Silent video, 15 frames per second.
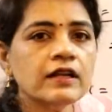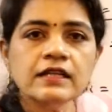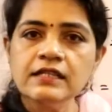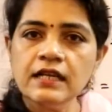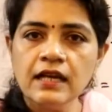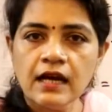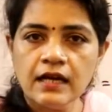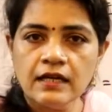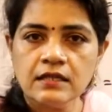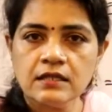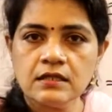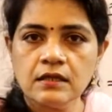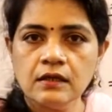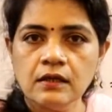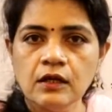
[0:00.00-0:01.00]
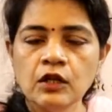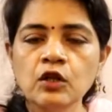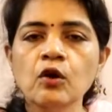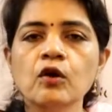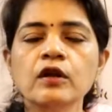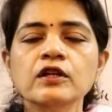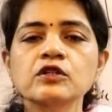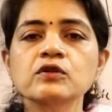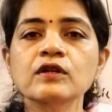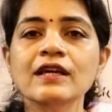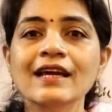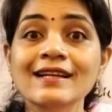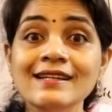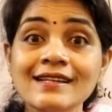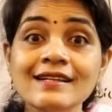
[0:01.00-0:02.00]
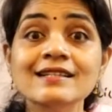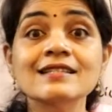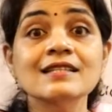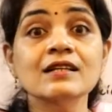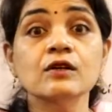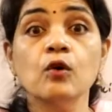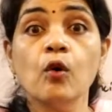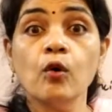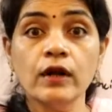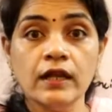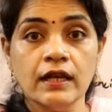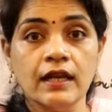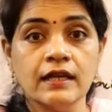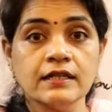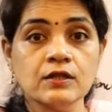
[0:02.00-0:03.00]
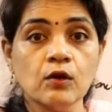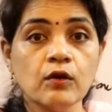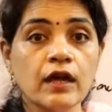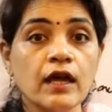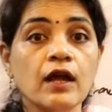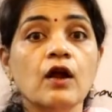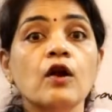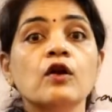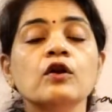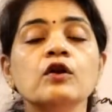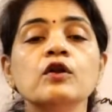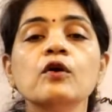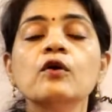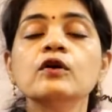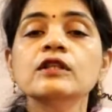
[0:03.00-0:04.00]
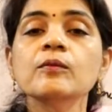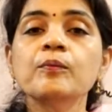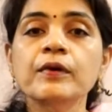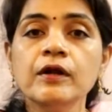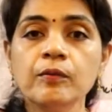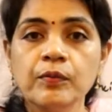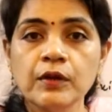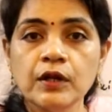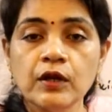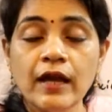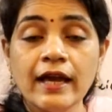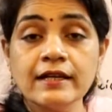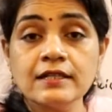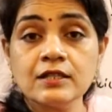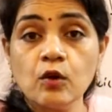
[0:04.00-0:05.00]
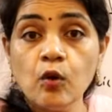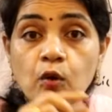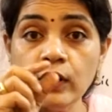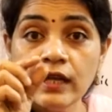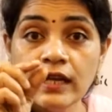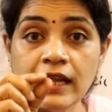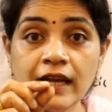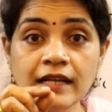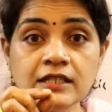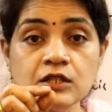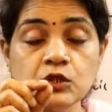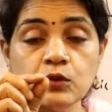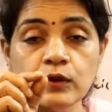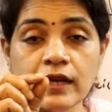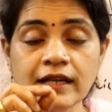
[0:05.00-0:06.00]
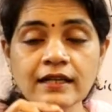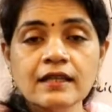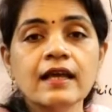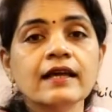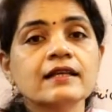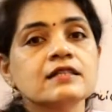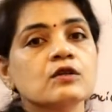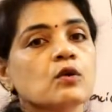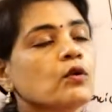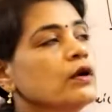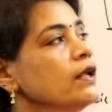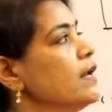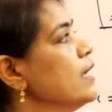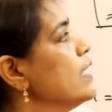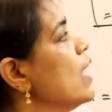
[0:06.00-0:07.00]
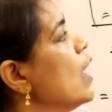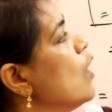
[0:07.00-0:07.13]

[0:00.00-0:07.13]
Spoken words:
it lies, in order to get its coordinates, okay, draw the perpendicular x coordinate. To get the x coordinate